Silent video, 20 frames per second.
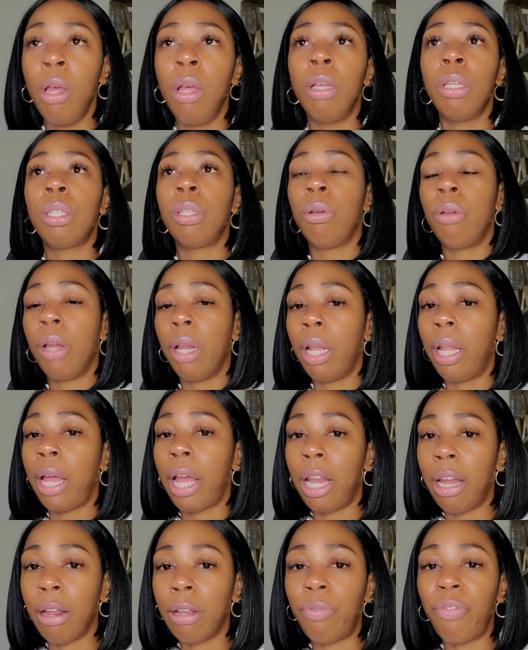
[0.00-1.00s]
Sooner or
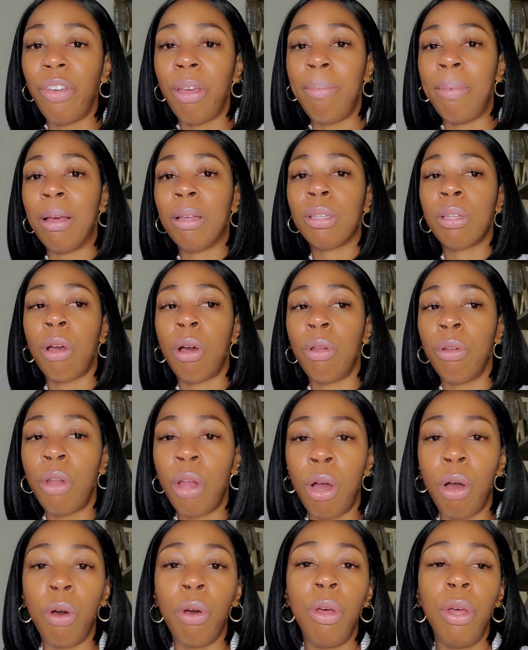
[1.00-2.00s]
later, females going to
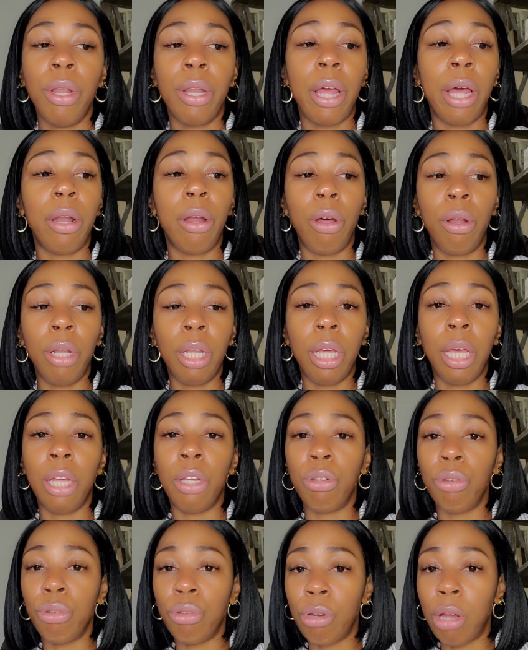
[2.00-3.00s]
know not only
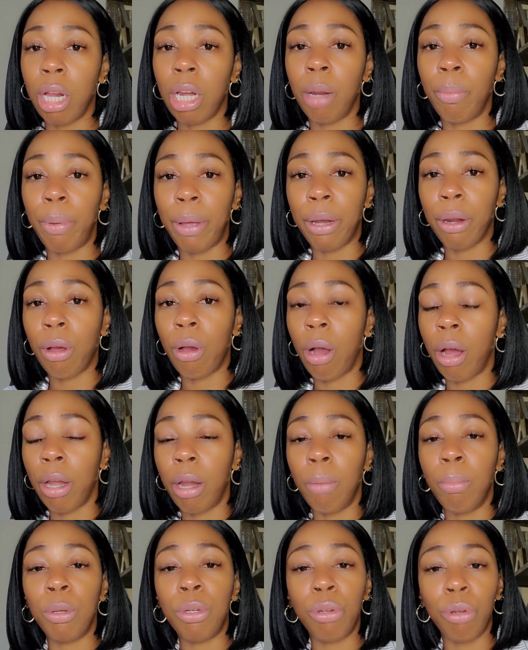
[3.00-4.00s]
is you struggling to pay the car
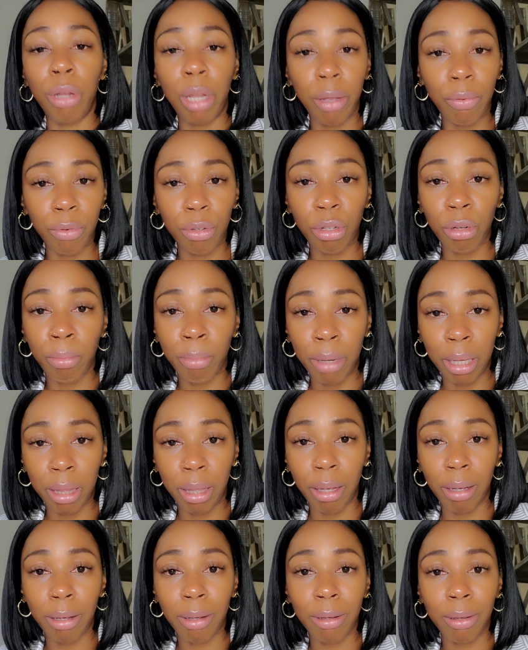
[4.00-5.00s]
note, but you live with your
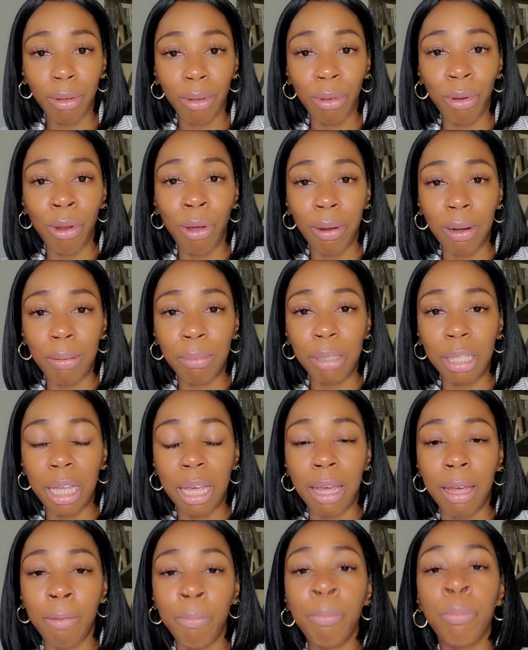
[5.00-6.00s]
mother. You know what I'm
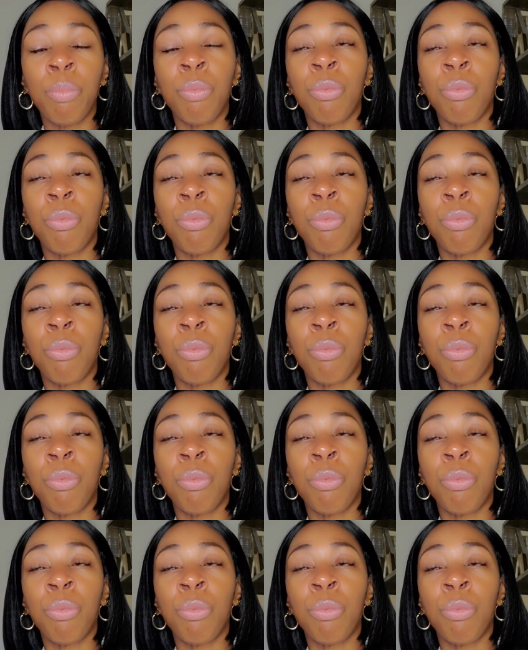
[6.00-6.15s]
saying?